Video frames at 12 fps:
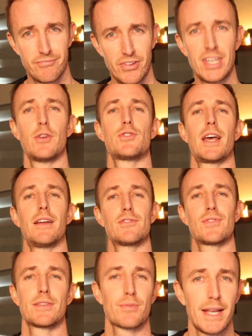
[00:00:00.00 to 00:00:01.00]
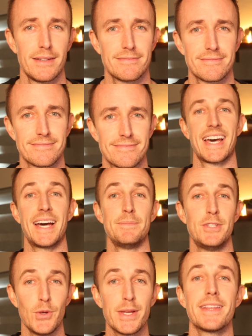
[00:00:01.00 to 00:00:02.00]
Video challenge, that's right.
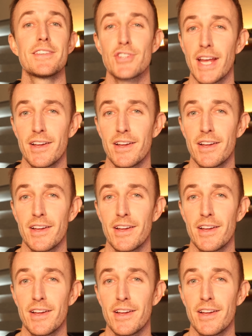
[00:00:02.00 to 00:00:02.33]
I'm doing this